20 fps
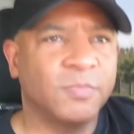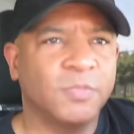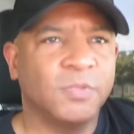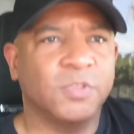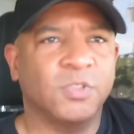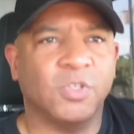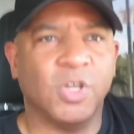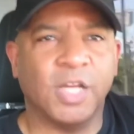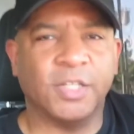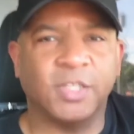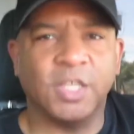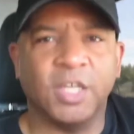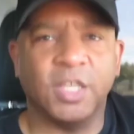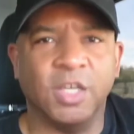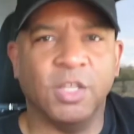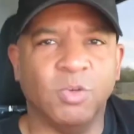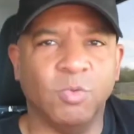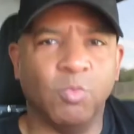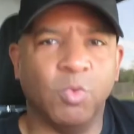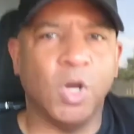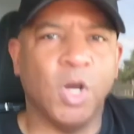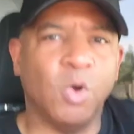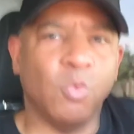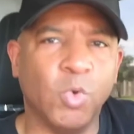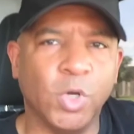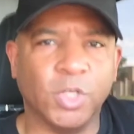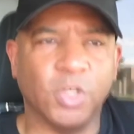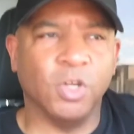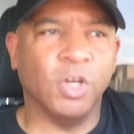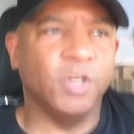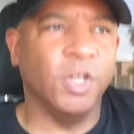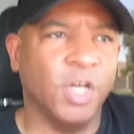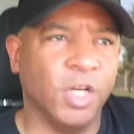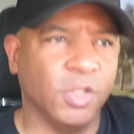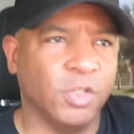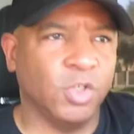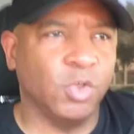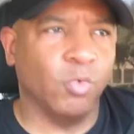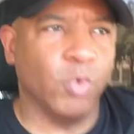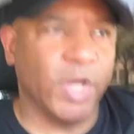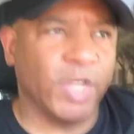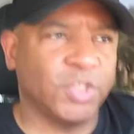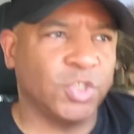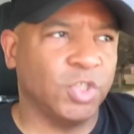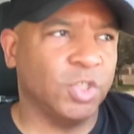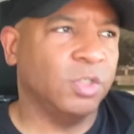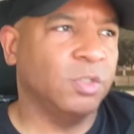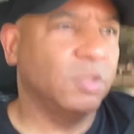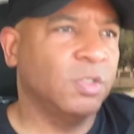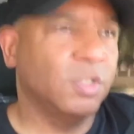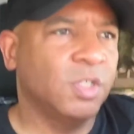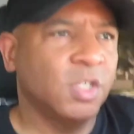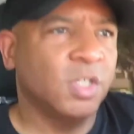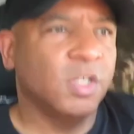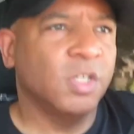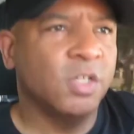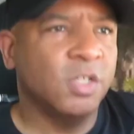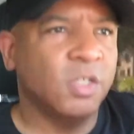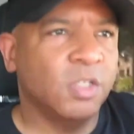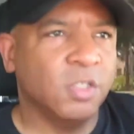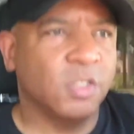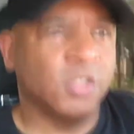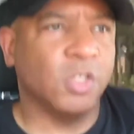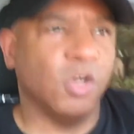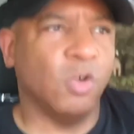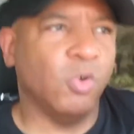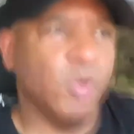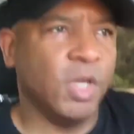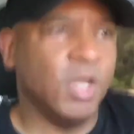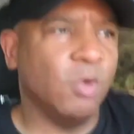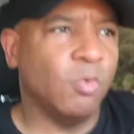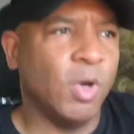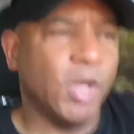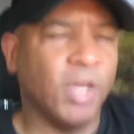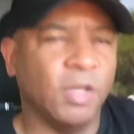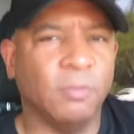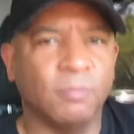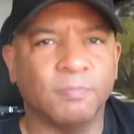So I think it went to another direction. So anyway,